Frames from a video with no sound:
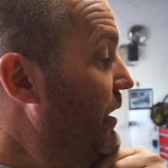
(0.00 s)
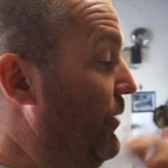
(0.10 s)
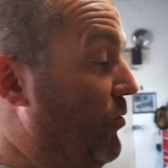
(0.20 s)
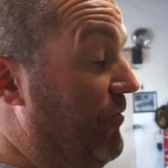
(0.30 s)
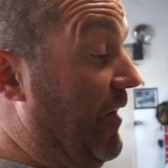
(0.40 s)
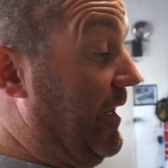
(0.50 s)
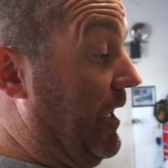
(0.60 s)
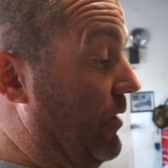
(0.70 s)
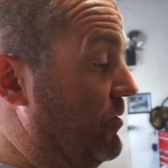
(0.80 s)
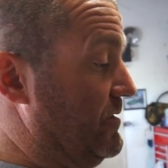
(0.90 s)
we'll find
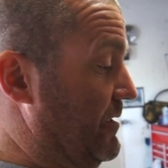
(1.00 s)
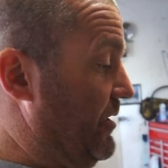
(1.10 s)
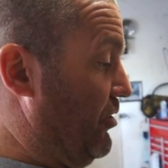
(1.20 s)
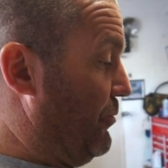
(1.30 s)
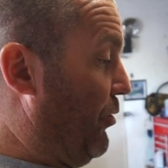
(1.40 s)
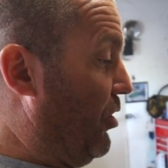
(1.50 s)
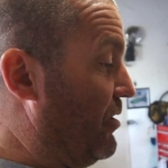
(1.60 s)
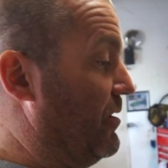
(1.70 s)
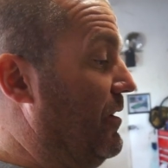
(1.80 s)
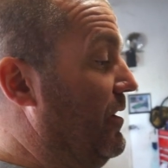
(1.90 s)
out once I tear it
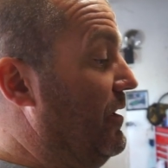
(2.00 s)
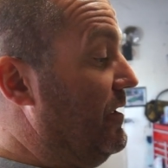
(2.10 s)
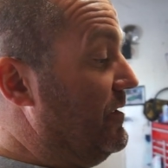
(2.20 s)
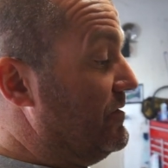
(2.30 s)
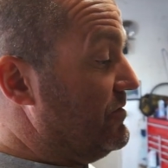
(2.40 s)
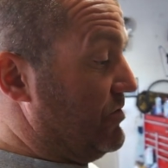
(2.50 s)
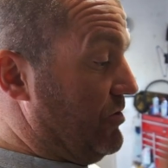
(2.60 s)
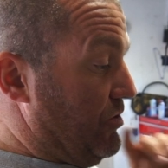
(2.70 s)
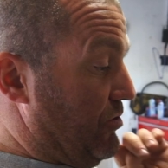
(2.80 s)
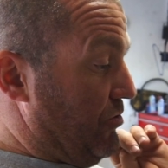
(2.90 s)
apart.
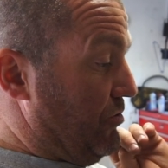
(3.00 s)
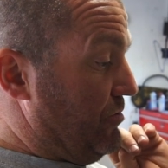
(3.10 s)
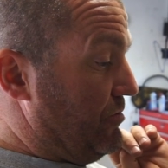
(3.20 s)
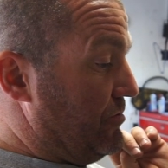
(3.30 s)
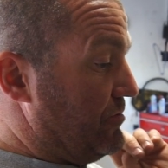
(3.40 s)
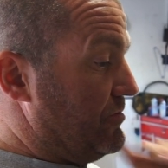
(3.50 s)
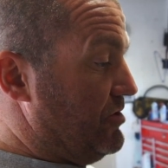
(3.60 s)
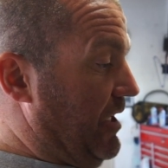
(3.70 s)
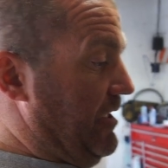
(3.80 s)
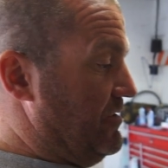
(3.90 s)
So,
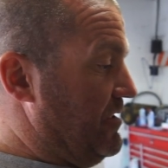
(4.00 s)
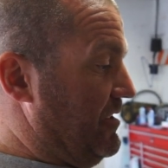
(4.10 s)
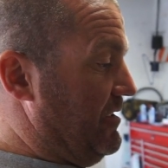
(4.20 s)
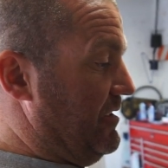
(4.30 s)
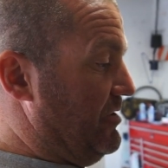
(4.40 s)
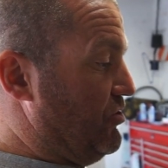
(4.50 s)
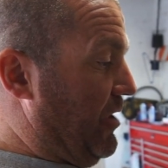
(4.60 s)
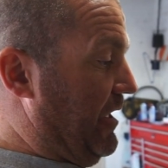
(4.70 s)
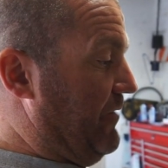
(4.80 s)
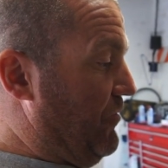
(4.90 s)
change the
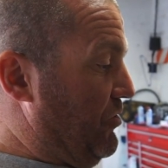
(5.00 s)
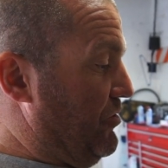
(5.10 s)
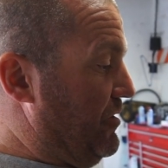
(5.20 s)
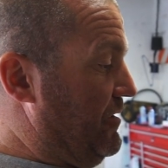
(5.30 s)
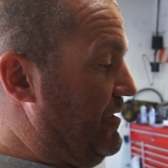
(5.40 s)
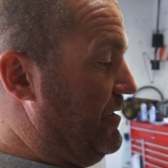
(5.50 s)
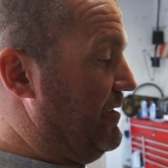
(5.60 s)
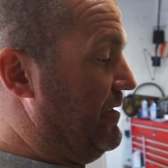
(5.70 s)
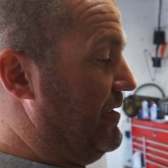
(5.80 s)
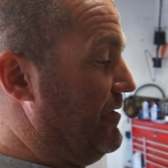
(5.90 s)
tranny fluid,
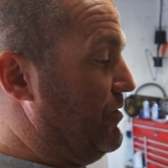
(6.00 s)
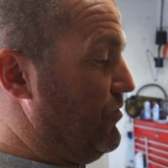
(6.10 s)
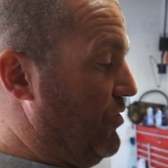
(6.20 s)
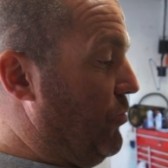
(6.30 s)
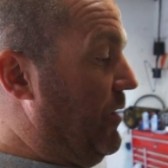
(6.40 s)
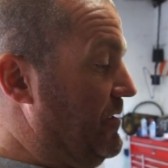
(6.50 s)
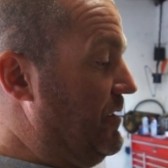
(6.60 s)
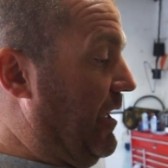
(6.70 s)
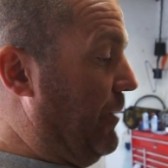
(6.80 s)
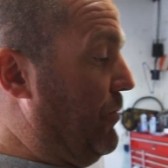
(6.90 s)
the one
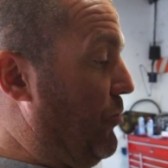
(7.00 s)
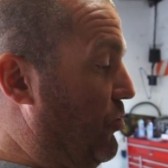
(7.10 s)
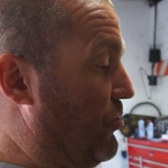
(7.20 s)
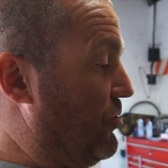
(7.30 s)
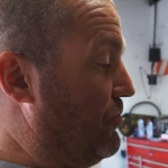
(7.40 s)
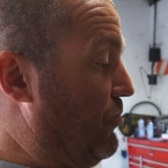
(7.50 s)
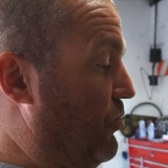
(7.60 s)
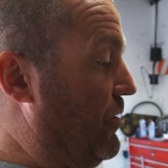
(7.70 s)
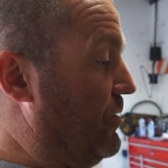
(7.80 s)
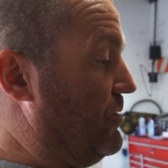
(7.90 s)
time, the motor
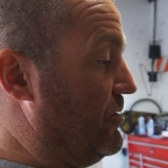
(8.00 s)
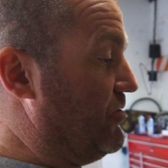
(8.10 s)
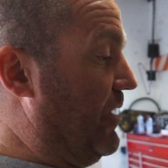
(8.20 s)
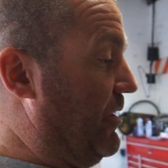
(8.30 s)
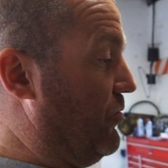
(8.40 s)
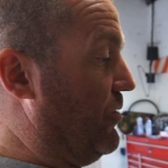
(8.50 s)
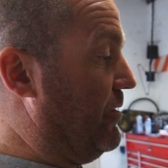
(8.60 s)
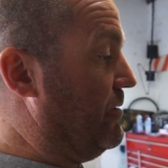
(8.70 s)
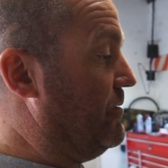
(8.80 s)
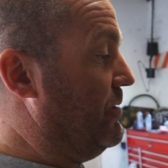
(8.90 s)
oil, the tranny
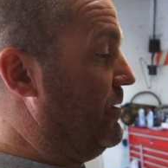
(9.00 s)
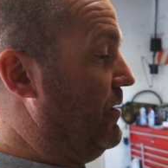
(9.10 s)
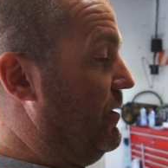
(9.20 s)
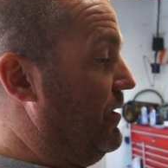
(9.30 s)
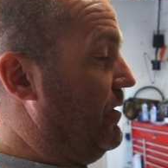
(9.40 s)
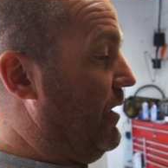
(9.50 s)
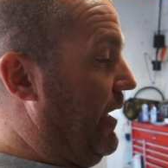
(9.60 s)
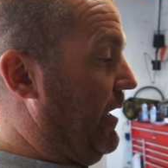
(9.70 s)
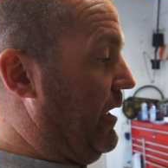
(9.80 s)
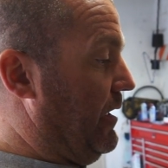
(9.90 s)
oil,
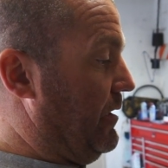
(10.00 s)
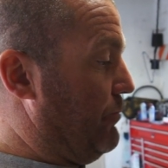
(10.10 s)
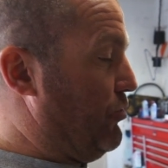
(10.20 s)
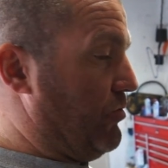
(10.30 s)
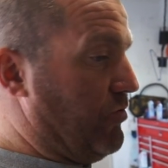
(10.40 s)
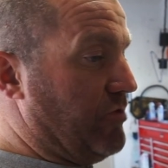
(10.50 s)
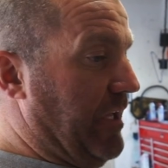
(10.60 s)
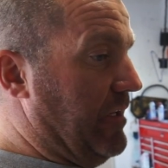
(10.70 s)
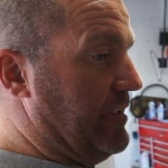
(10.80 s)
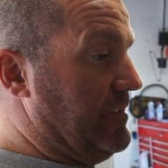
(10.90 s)
and put
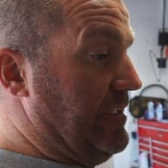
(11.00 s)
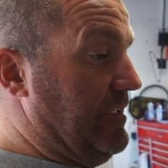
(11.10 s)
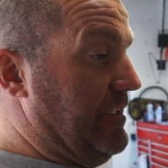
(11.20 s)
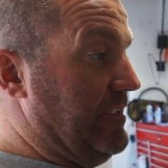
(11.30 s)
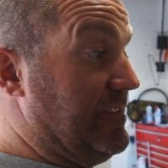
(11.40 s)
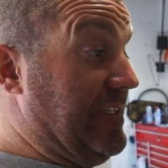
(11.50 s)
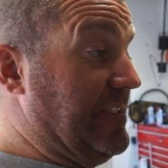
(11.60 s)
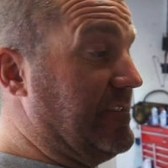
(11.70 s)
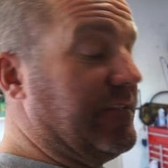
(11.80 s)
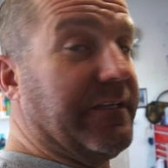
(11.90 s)
Rotella
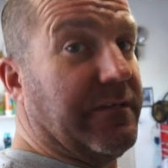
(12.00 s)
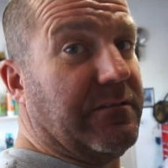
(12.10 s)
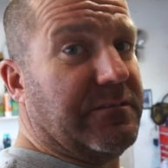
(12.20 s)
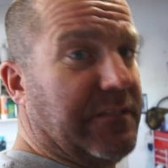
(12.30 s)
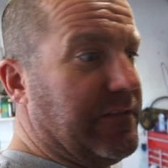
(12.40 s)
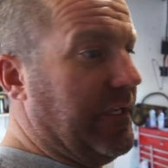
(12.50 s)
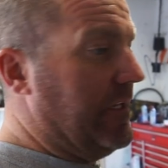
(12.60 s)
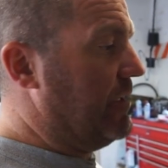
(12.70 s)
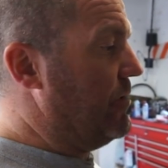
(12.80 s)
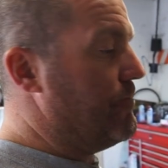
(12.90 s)
T6 in there,
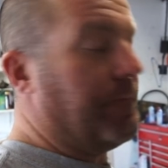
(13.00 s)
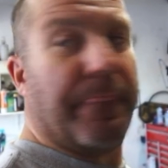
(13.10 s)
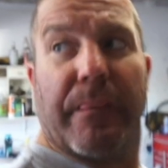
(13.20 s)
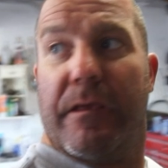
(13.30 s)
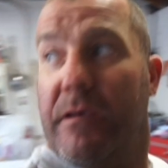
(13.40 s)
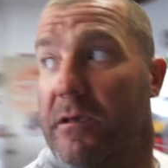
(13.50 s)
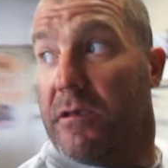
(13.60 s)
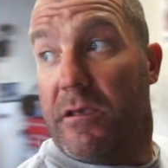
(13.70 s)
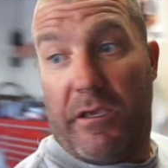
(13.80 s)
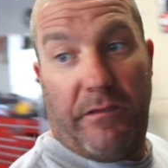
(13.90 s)
synthetic.
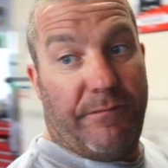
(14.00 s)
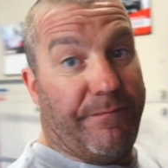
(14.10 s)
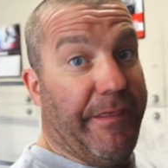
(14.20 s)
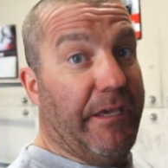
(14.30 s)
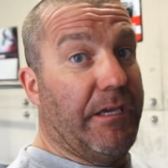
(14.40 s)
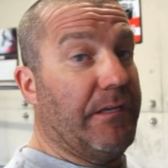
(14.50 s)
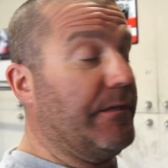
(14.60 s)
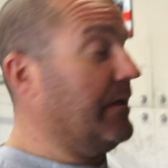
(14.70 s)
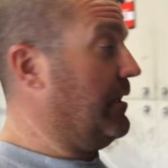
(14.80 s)
And then,